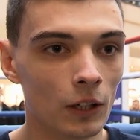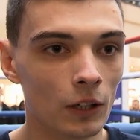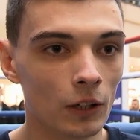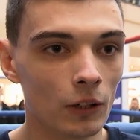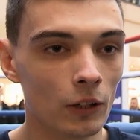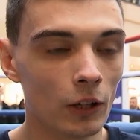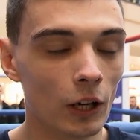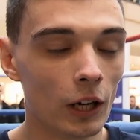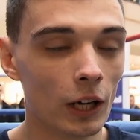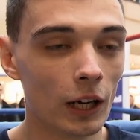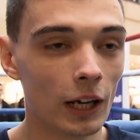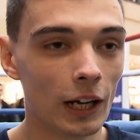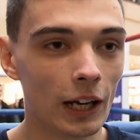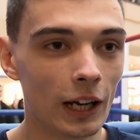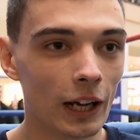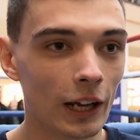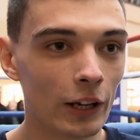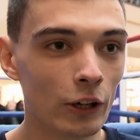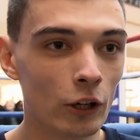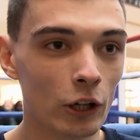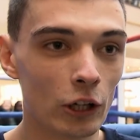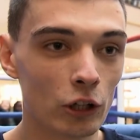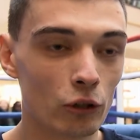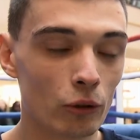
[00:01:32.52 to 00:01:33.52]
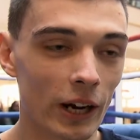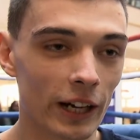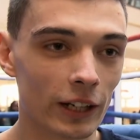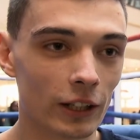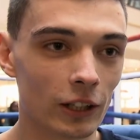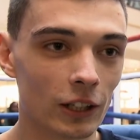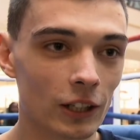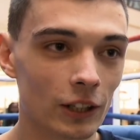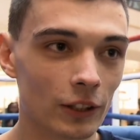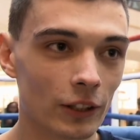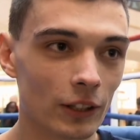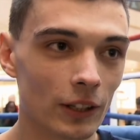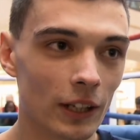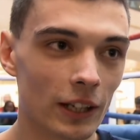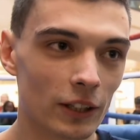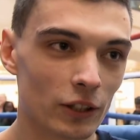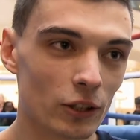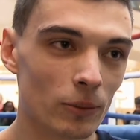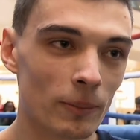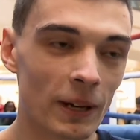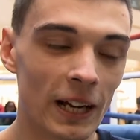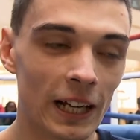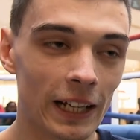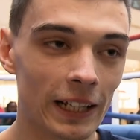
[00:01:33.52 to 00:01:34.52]
No, I know his record, and that's
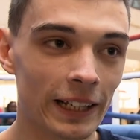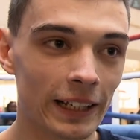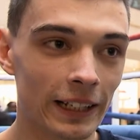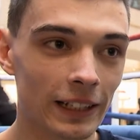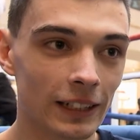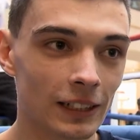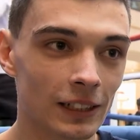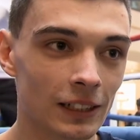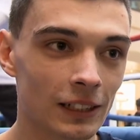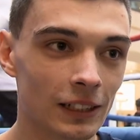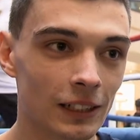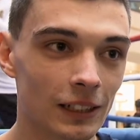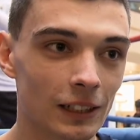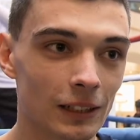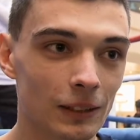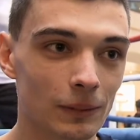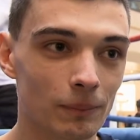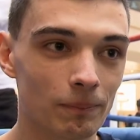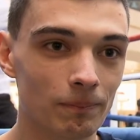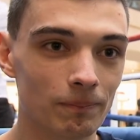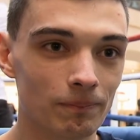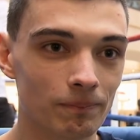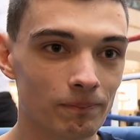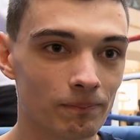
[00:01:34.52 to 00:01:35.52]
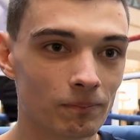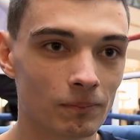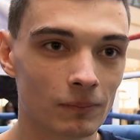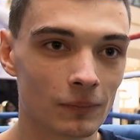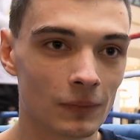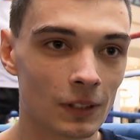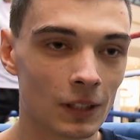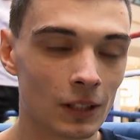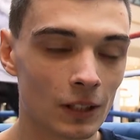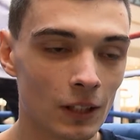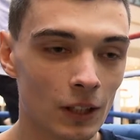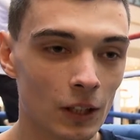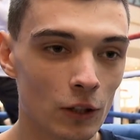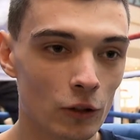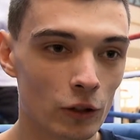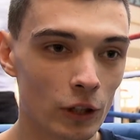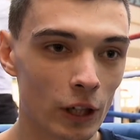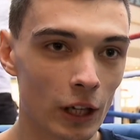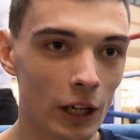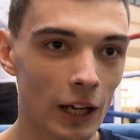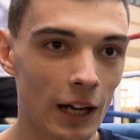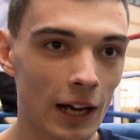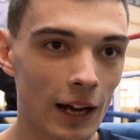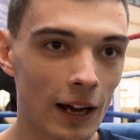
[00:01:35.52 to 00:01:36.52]
about it. Um, so
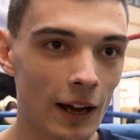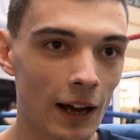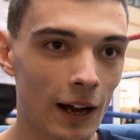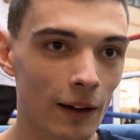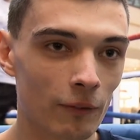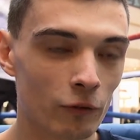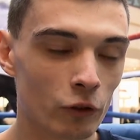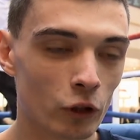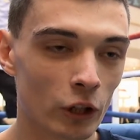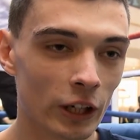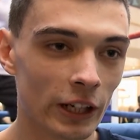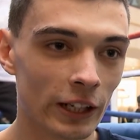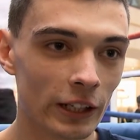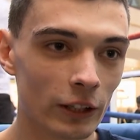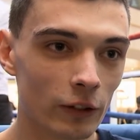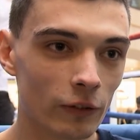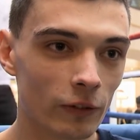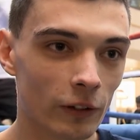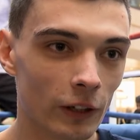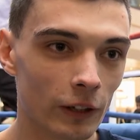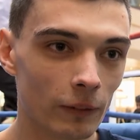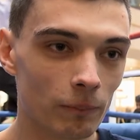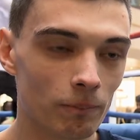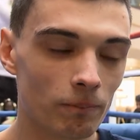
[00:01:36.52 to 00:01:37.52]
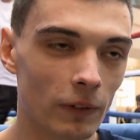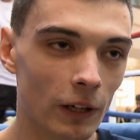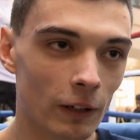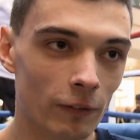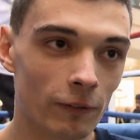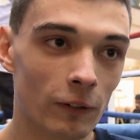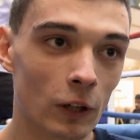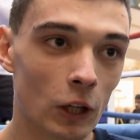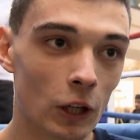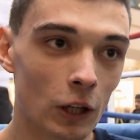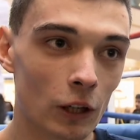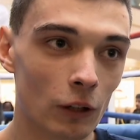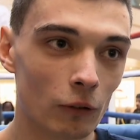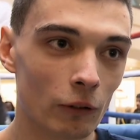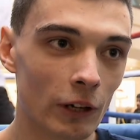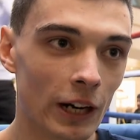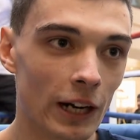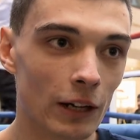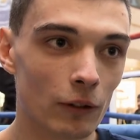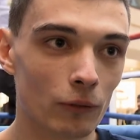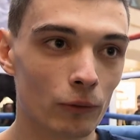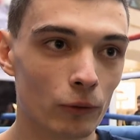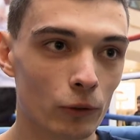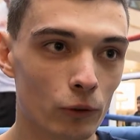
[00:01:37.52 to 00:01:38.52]
I, have trained for a, a
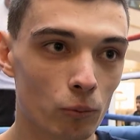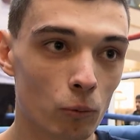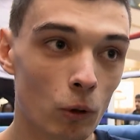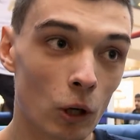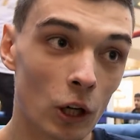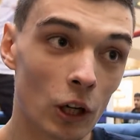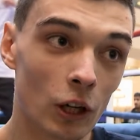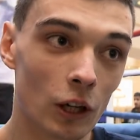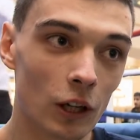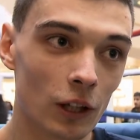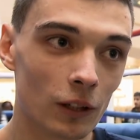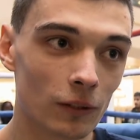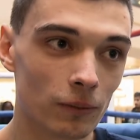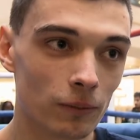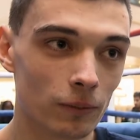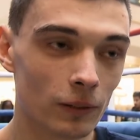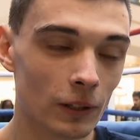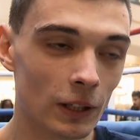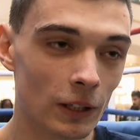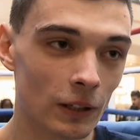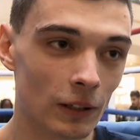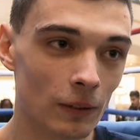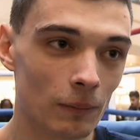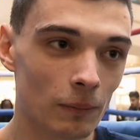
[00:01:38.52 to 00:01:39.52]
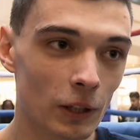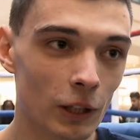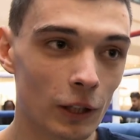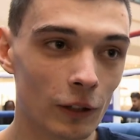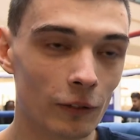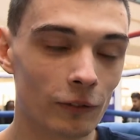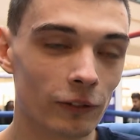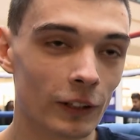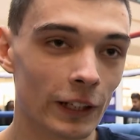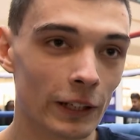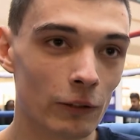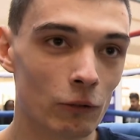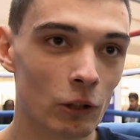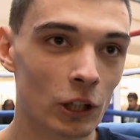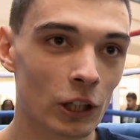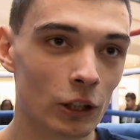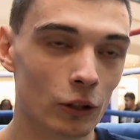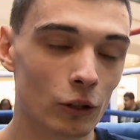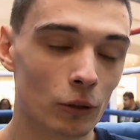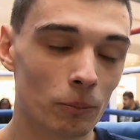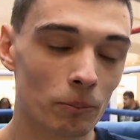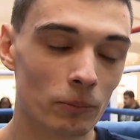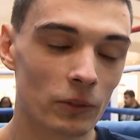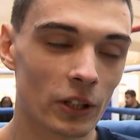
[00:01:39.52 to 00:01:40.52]
four-round war. Um, hopefully, it won't
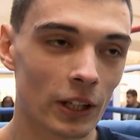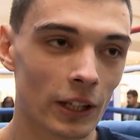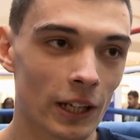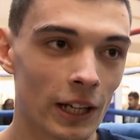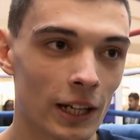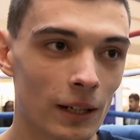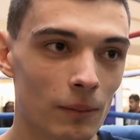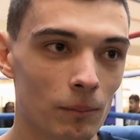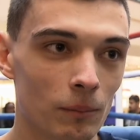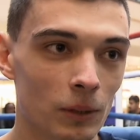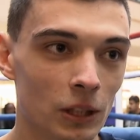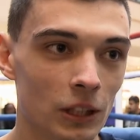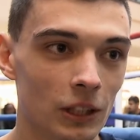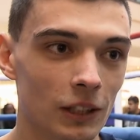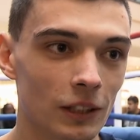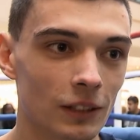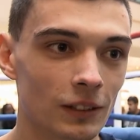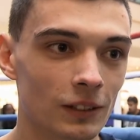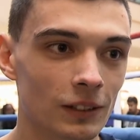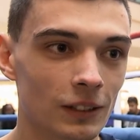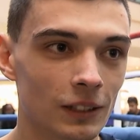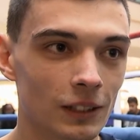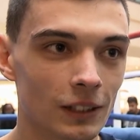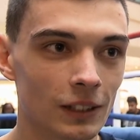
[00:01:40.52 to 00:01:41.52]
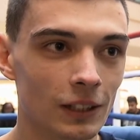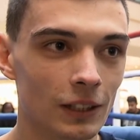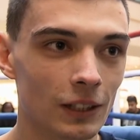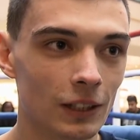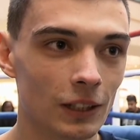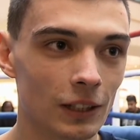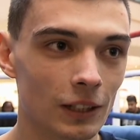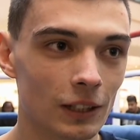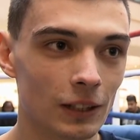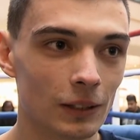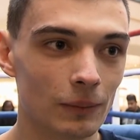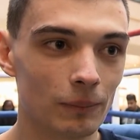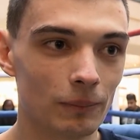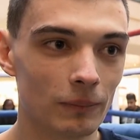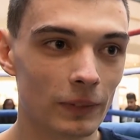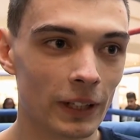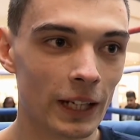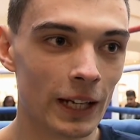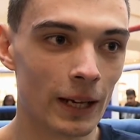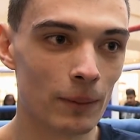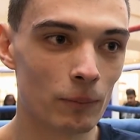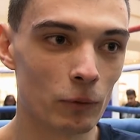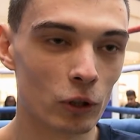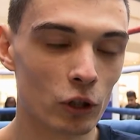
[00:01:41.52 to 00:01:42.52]
come to that, but. Um,
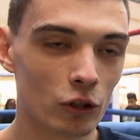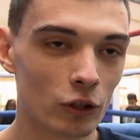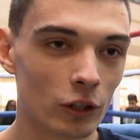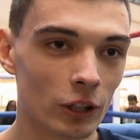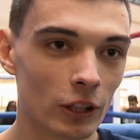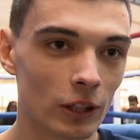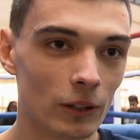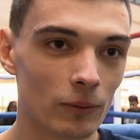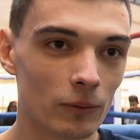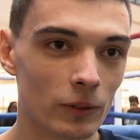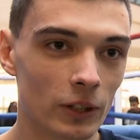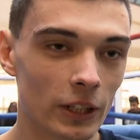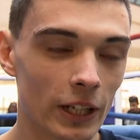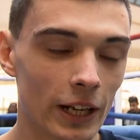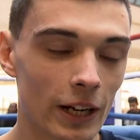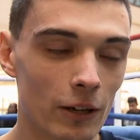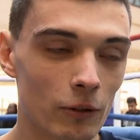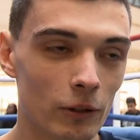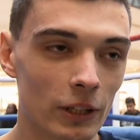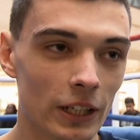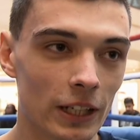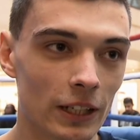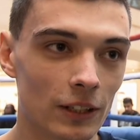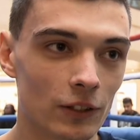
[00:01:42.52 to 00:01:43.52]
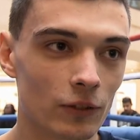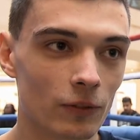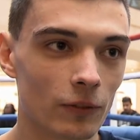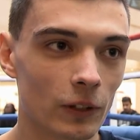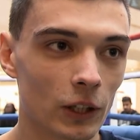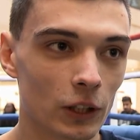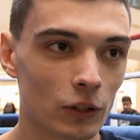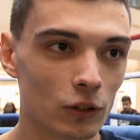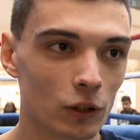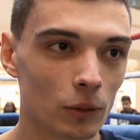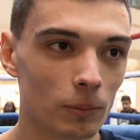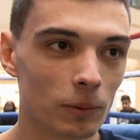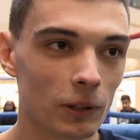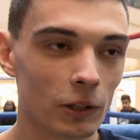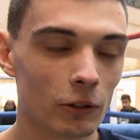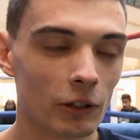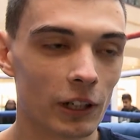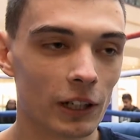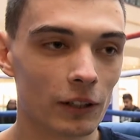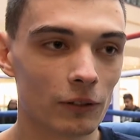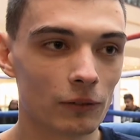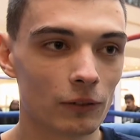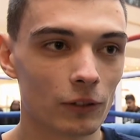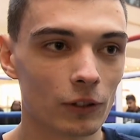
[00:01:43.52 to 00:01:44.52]
yeah, I'm just going to see how he is first couple of
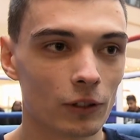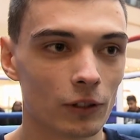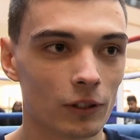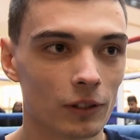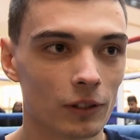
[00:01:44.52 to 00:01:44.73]
rounds.